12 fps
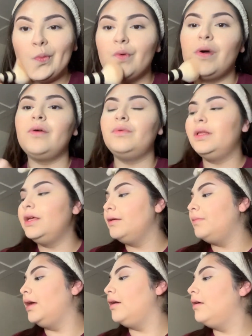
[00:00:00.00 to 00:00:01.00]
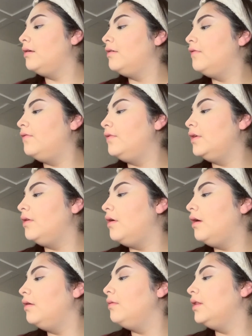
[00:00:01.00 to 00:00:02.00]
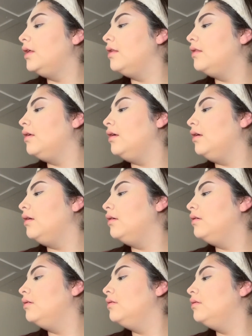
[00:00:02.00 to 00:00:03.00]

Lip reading: Wow, I really hit my foot hard with that thing.